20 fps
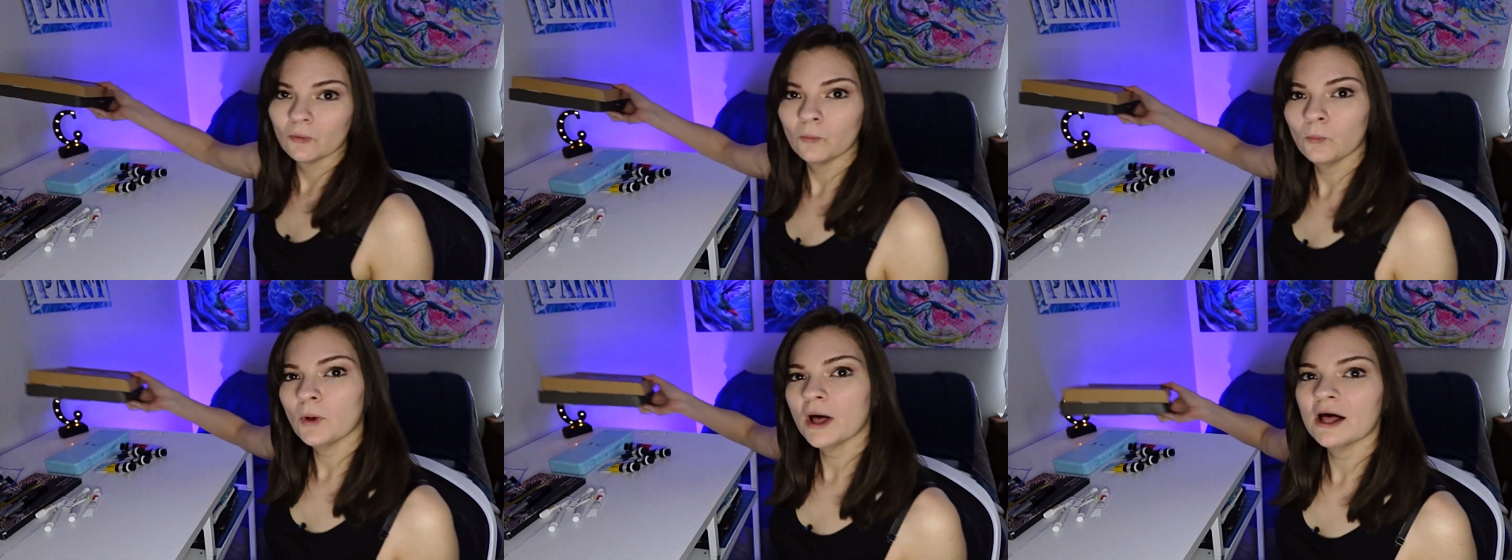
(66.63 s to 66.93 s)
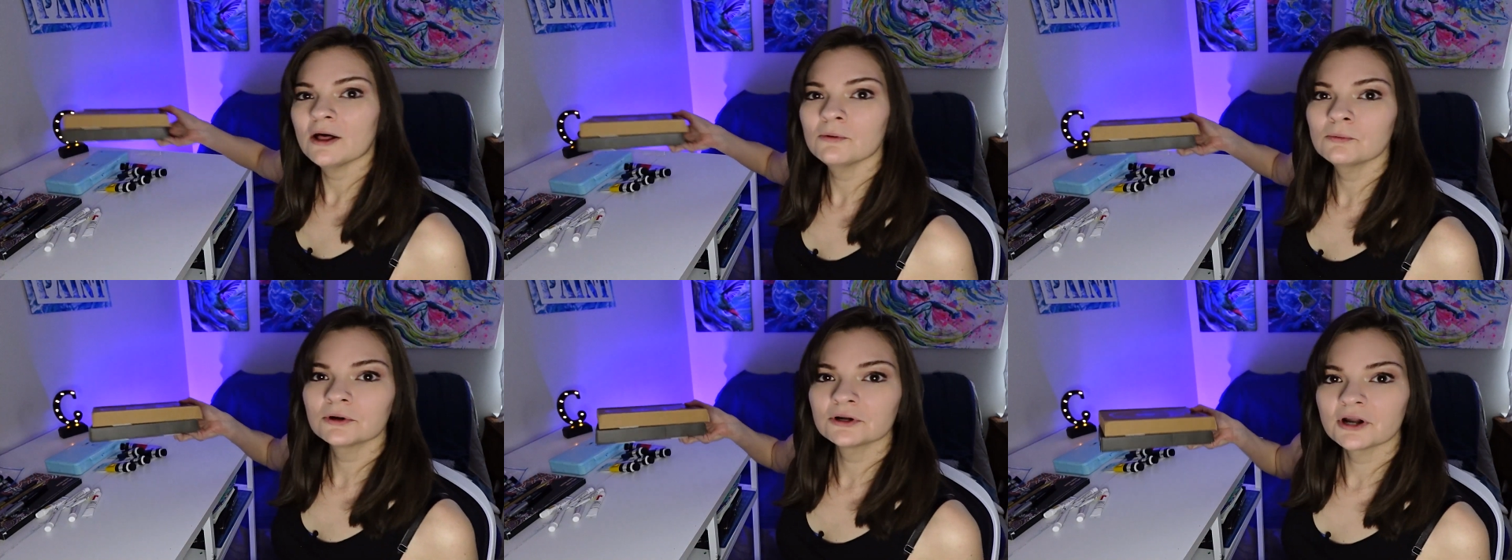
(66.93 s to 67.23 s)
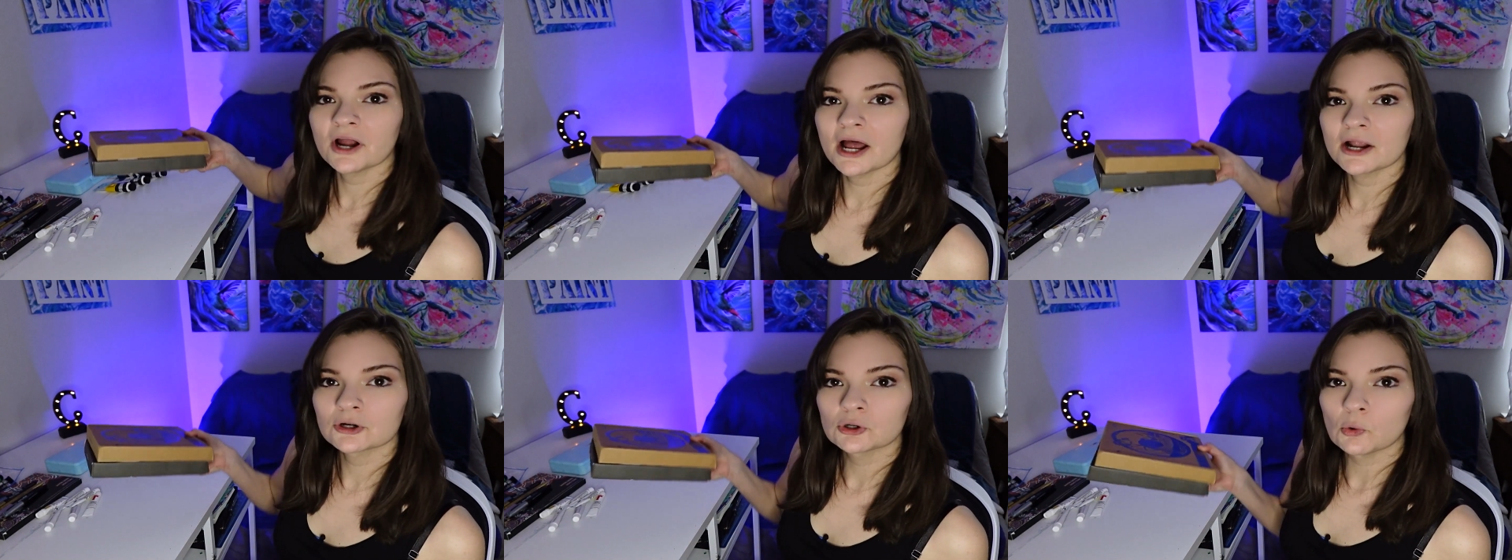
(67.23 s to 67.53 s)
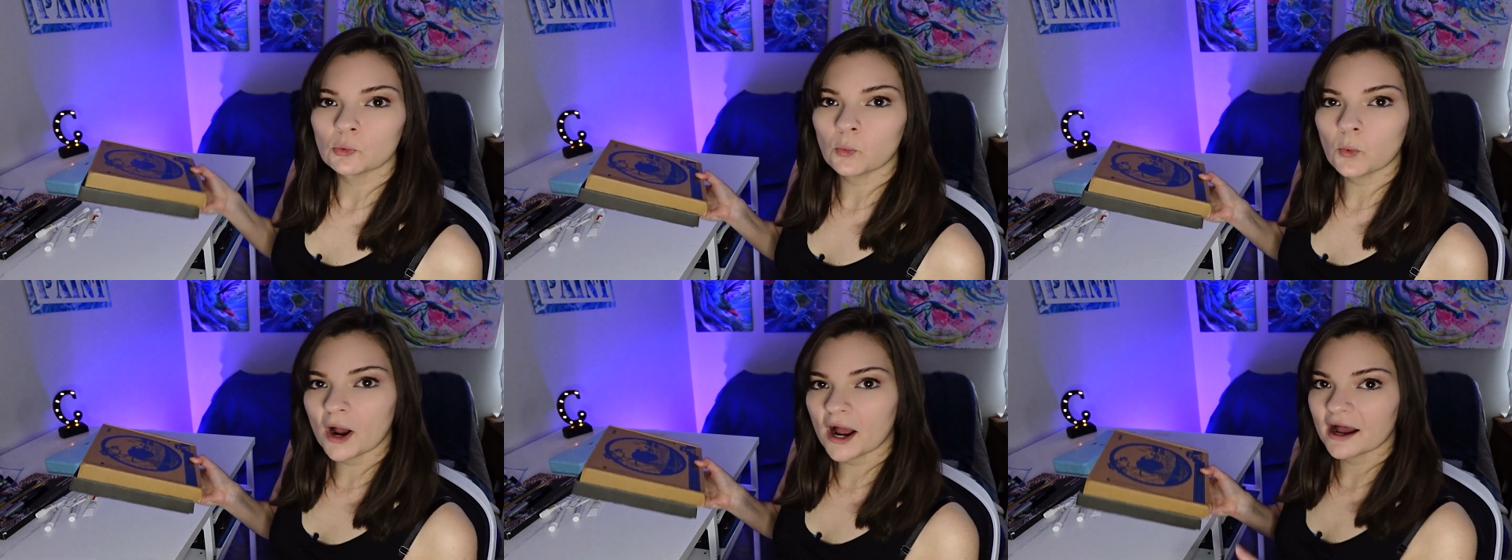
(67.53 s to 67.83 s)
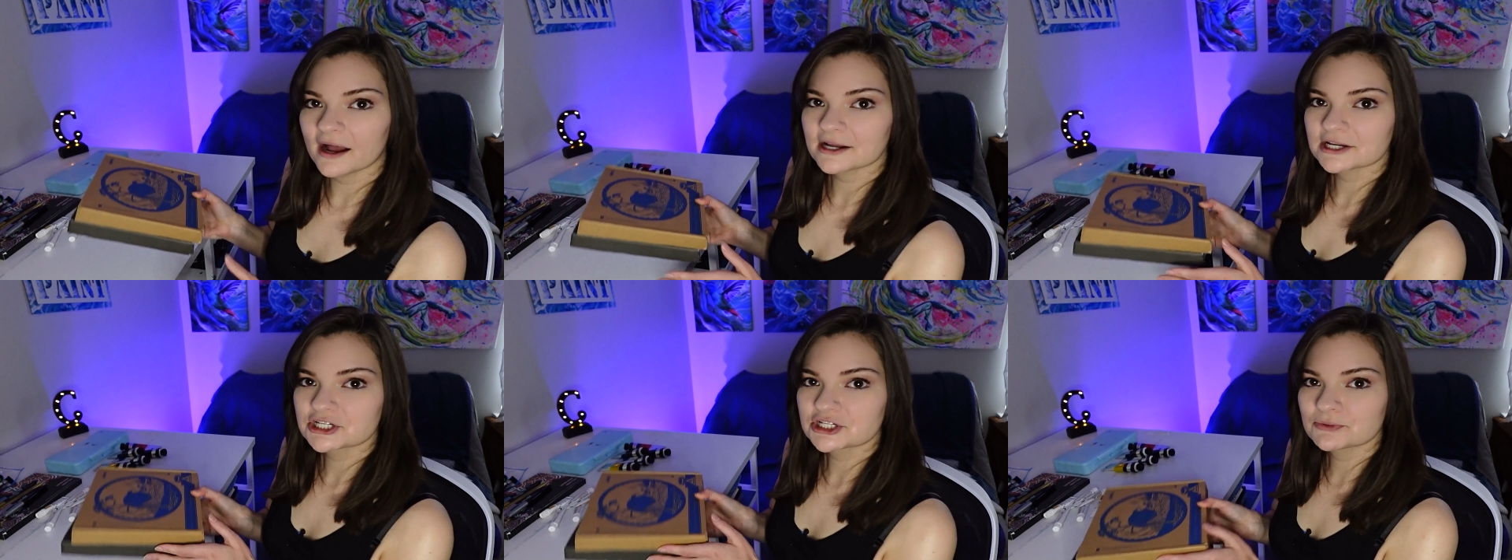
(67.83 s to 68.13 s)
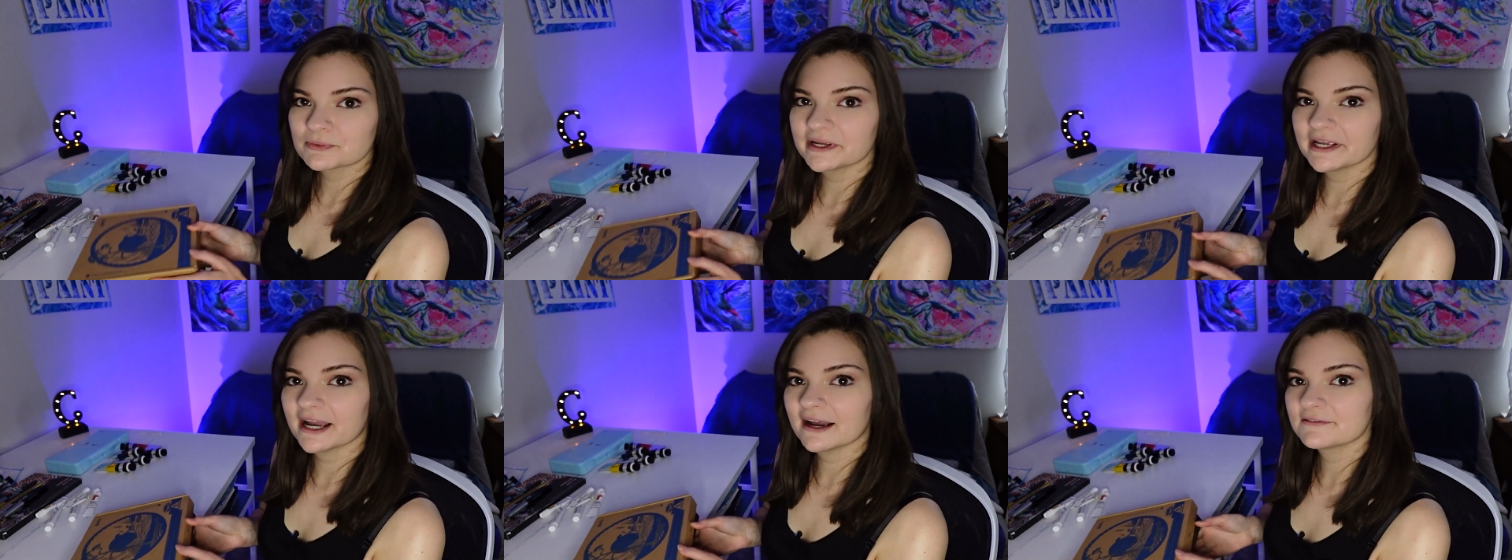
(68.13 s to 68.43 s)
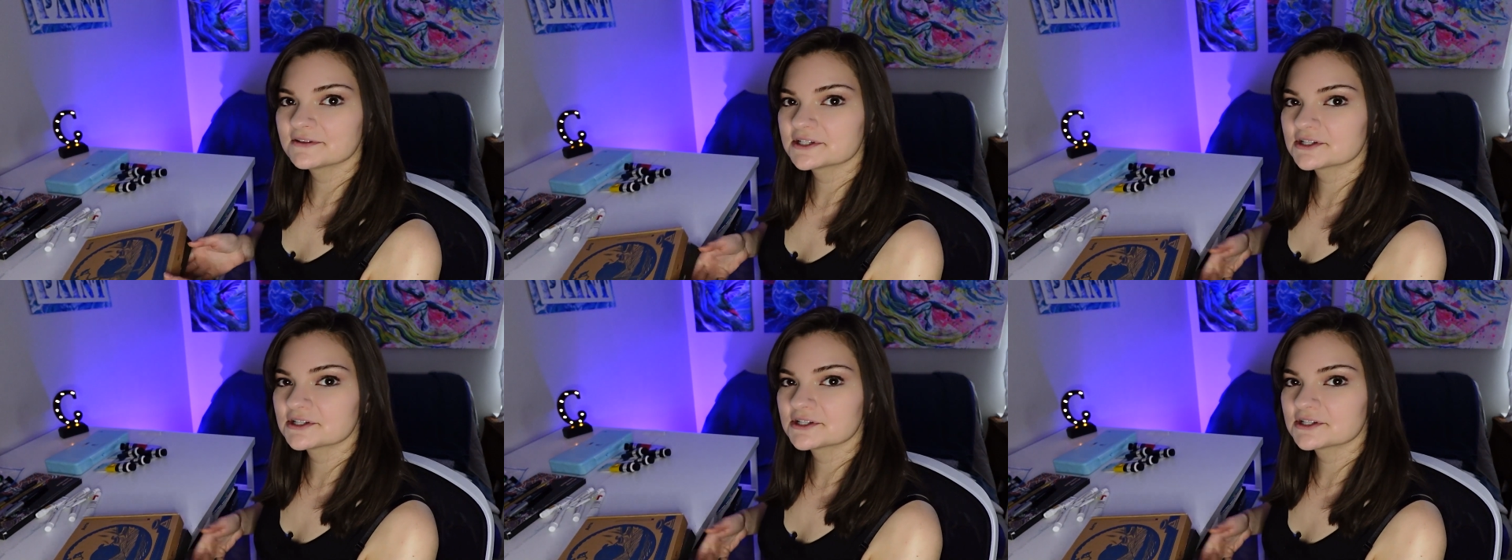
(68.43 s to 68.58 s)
While we're on gouache, we have to